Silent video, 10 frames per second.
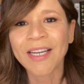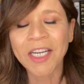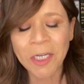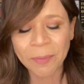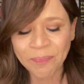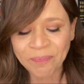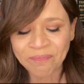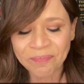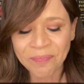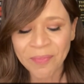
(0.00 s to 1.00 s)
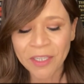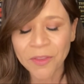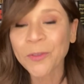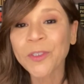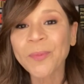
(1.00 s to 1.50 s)

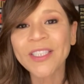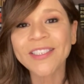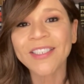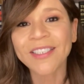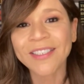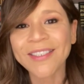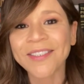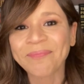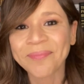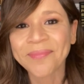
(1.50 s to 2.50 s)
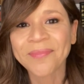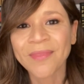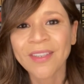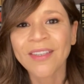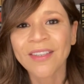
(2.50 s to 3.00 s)
30 plus years
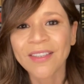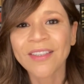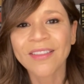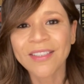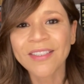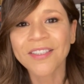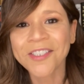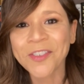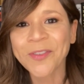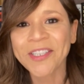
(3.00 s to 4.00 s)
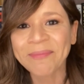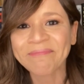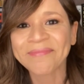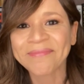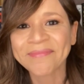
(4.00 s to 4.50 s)
in this industry.
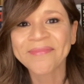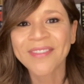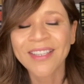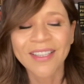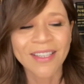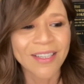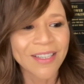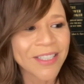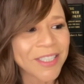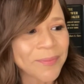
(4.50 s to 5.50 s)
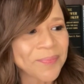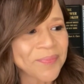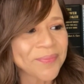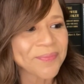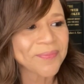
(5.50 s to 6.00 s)

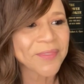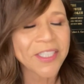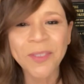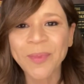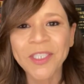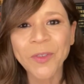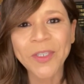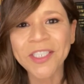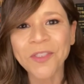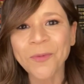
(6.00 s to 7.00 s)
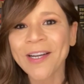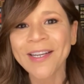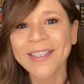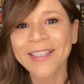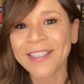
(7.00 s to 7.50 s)
It's been a crazy
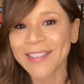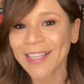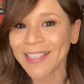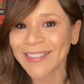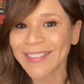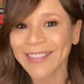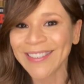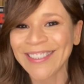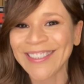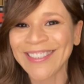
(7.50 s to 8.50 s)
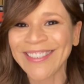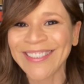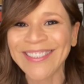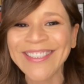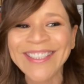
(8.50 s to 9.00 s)
ride and it's not ending.
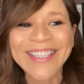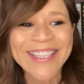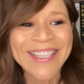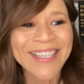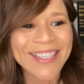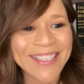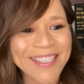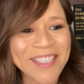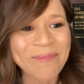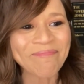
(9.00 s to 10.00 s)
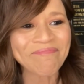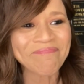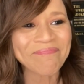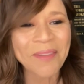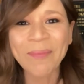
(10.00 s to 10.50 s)
but
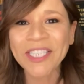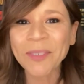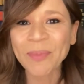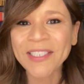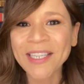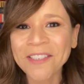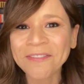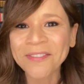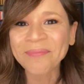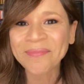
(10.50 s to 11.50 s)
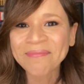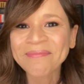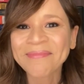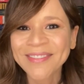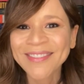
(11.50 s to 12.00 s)
it's been tough,
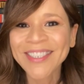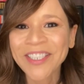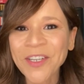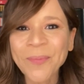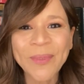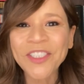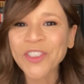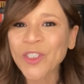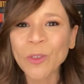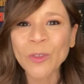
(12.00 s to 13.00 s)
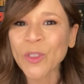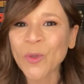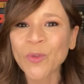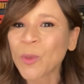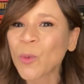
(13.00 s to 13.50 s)
you know, but so,
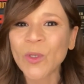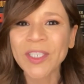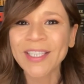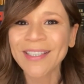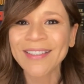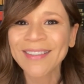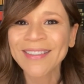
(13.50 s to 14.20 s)
so rewarding.